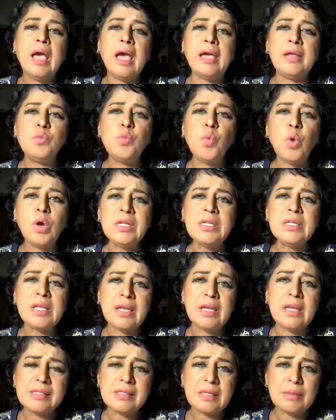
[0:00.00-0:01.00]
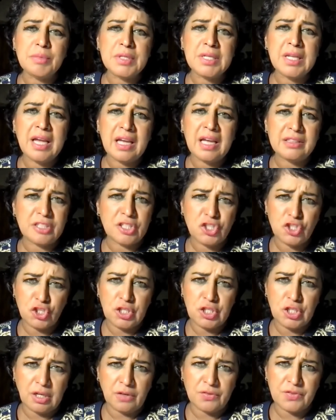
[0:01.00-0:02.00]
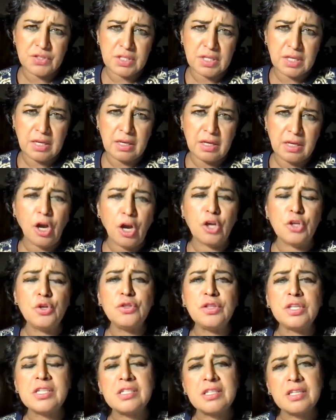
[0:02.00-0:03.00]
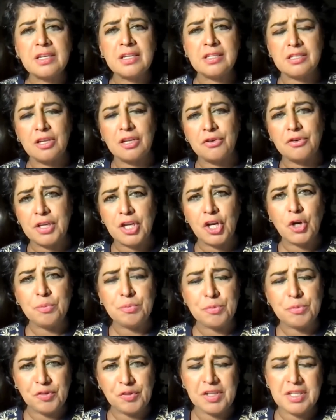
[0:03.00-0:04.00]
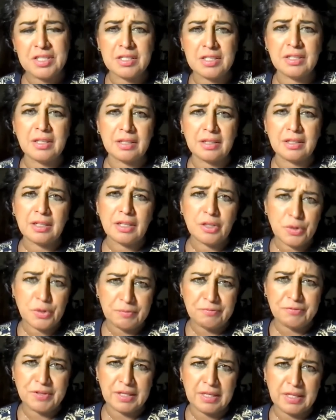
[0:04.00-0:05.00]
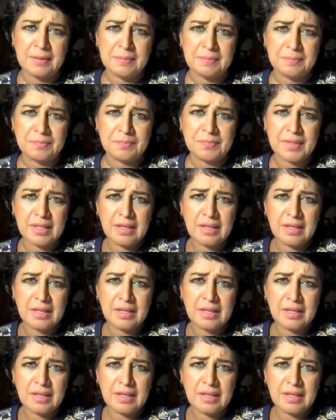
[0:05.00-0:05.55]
And one day somebody had the cheek of saying, are you the secretary of Professor Gurib-Fakim?